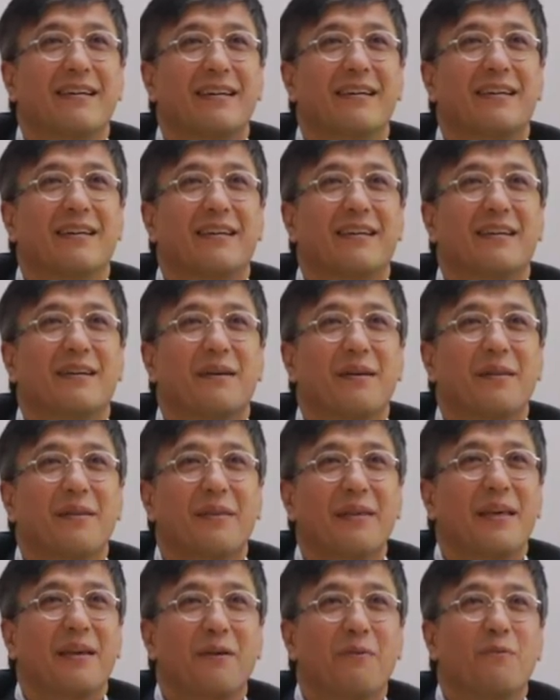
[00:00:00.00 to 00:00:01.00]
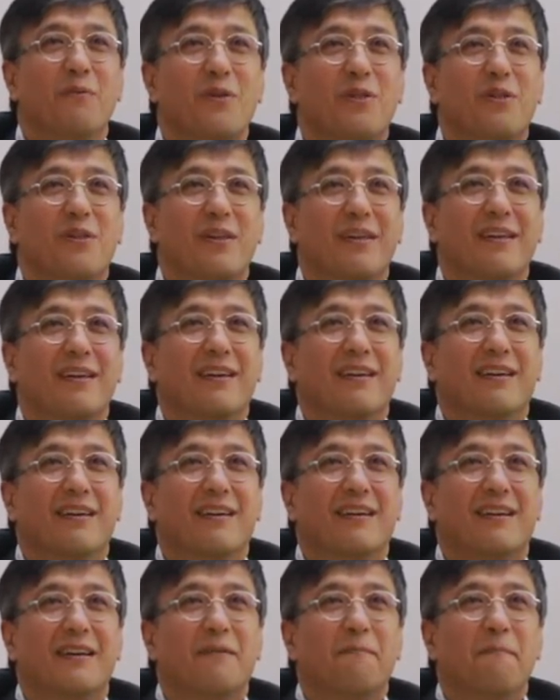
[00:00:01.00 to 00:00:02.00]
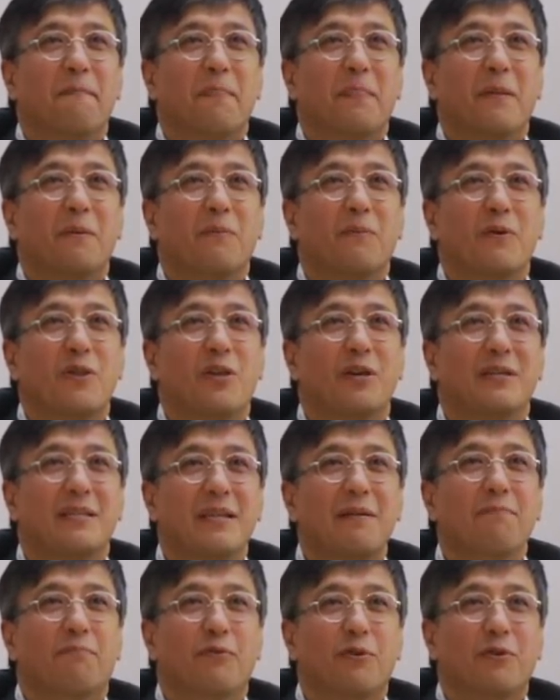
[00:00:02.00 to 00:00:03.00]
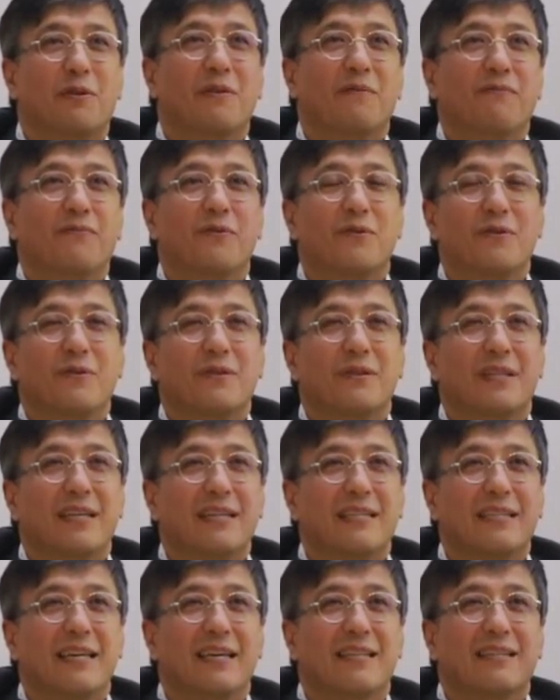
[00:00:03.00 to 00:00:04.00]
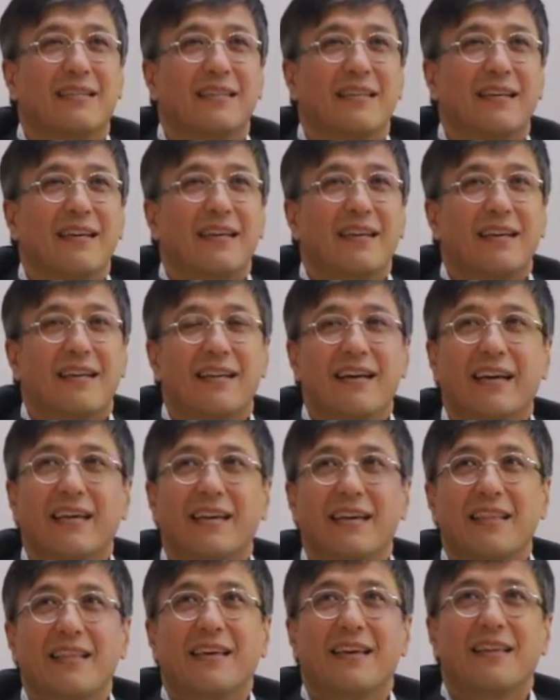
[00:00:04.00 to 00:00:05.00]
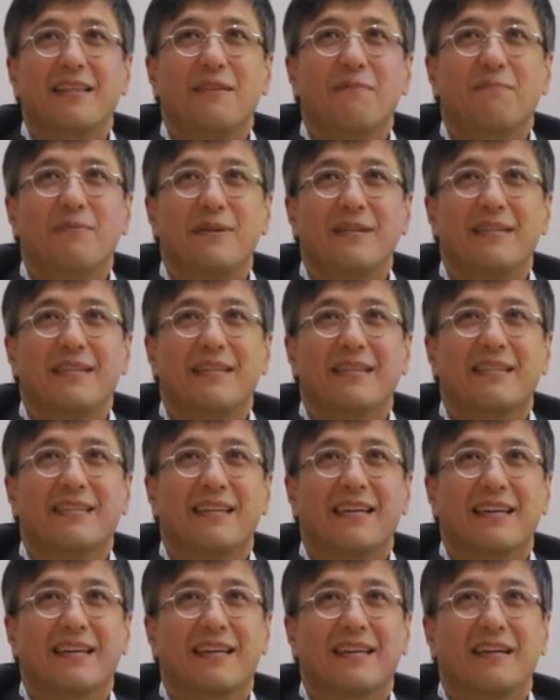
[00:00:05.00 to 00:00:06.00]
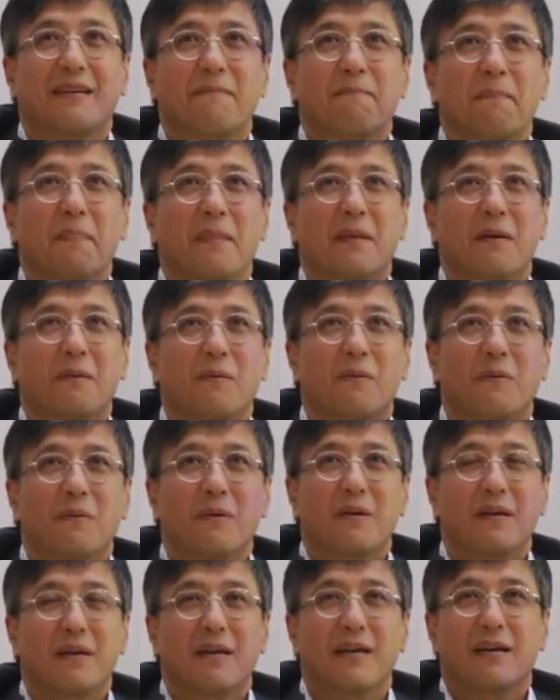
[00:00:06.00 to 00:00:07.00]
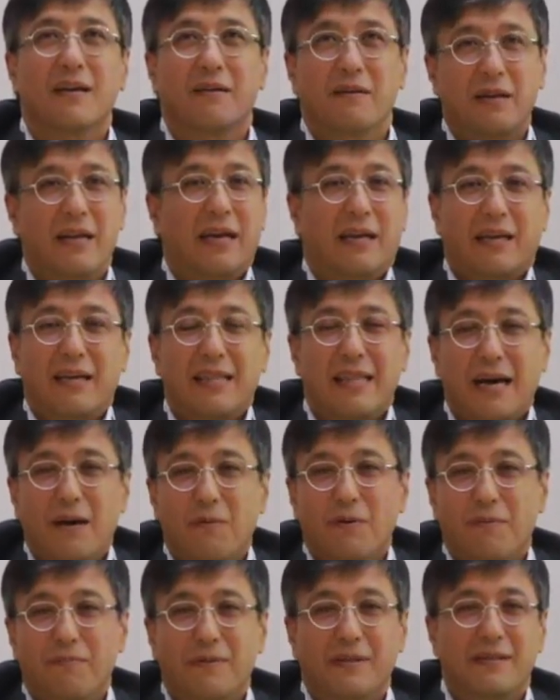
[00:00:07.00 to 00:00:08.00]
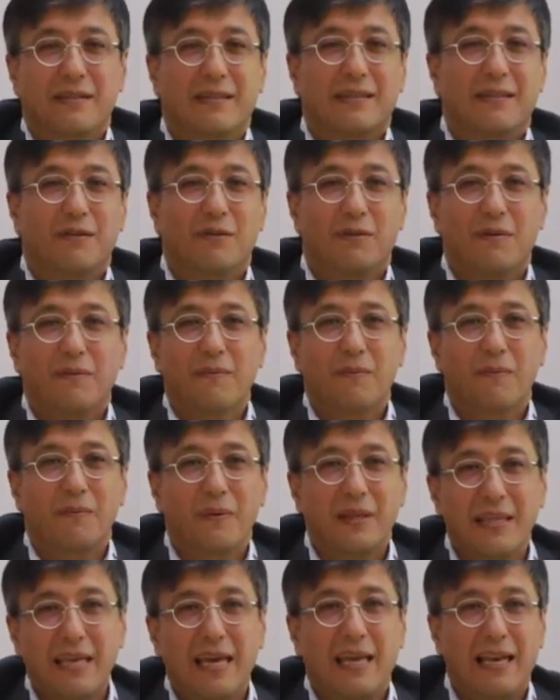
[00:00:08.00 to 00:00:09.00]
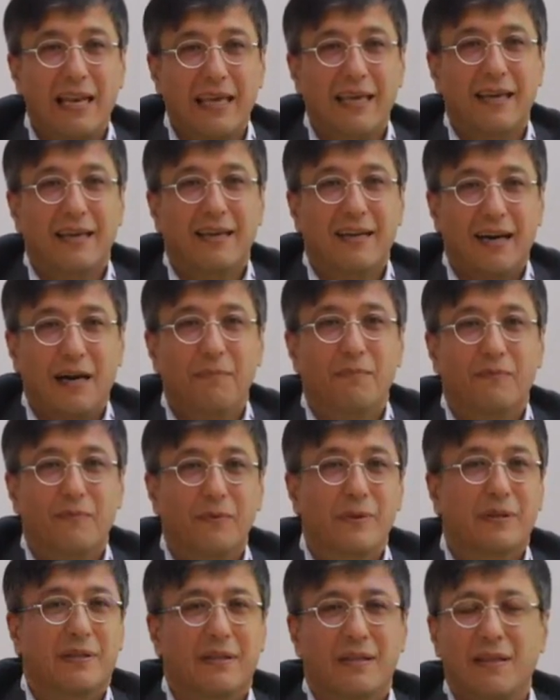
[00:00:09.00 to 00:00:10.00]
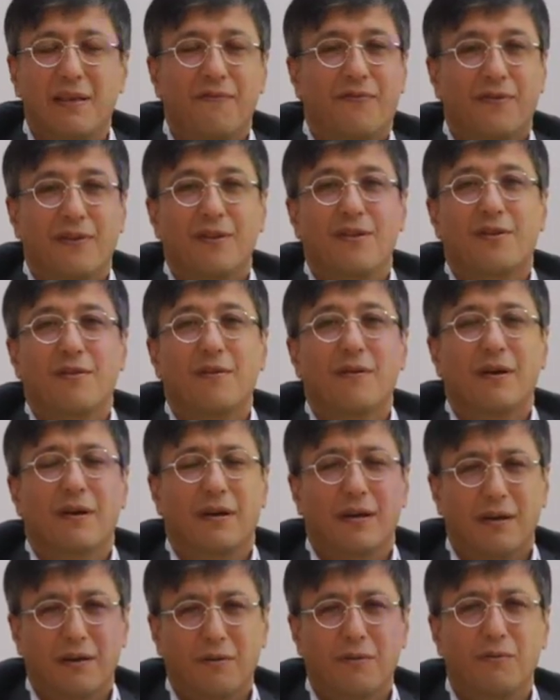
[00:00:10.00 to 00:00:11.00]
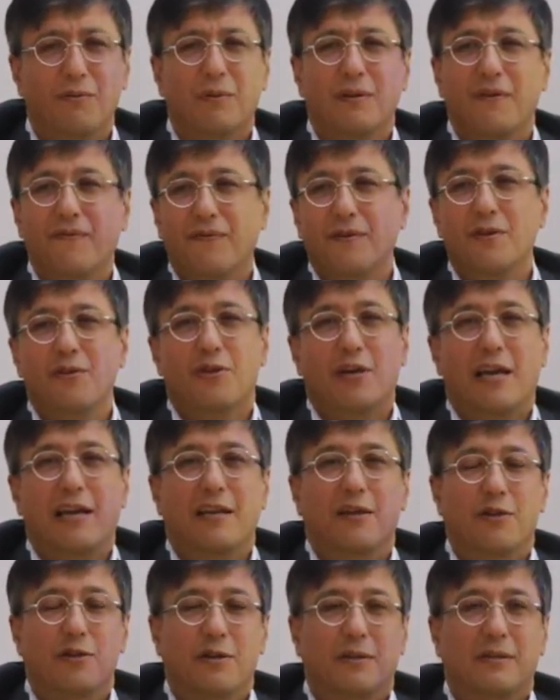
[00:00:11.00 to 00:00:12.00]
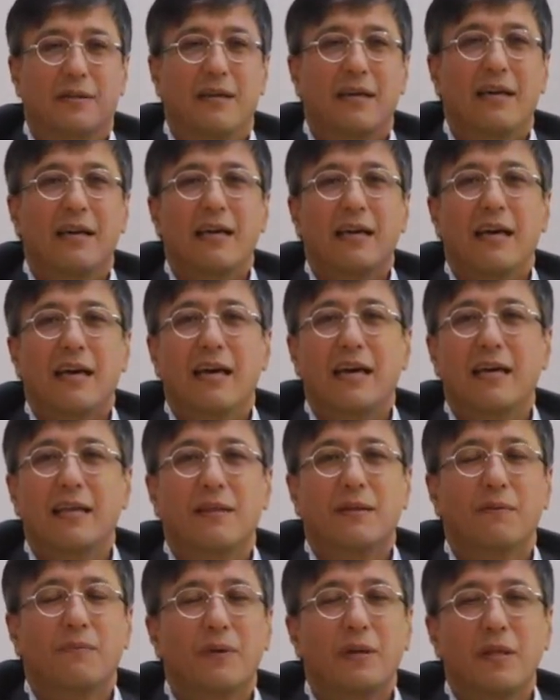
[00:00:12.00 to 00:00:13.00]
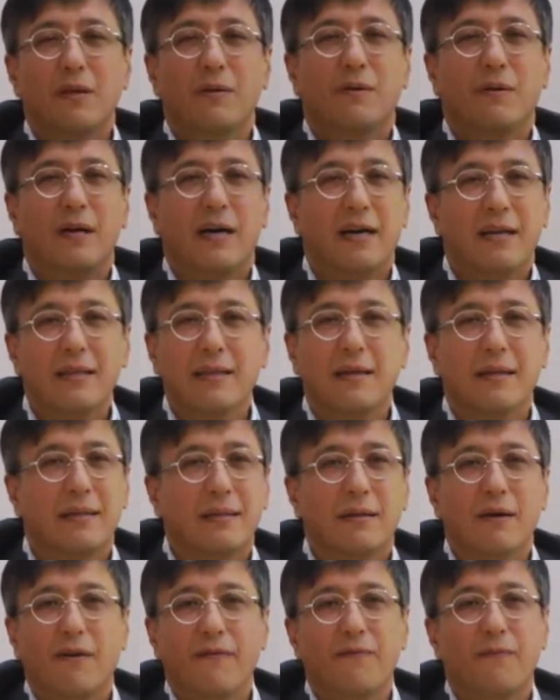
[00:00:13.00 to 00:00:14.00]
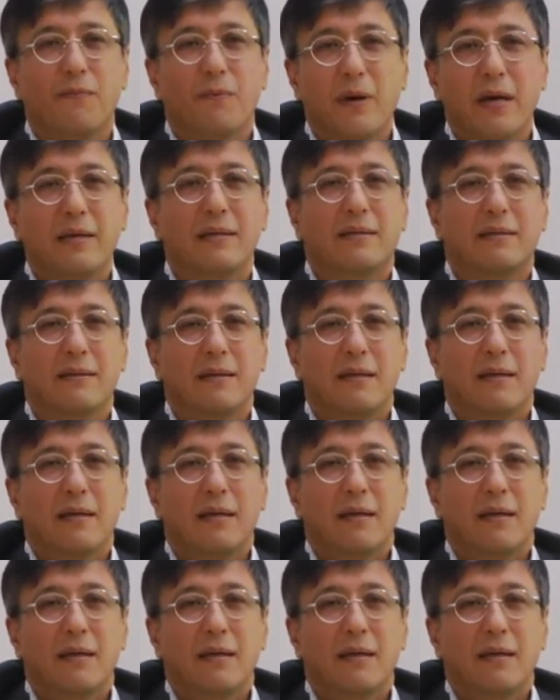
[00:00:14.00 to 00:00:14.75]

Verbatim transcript: uh, thing which uh, which is important for your success like in, in the business uh, uh, like in our business you know we daily come with the different uh, to different challenges and we know hundreds of ways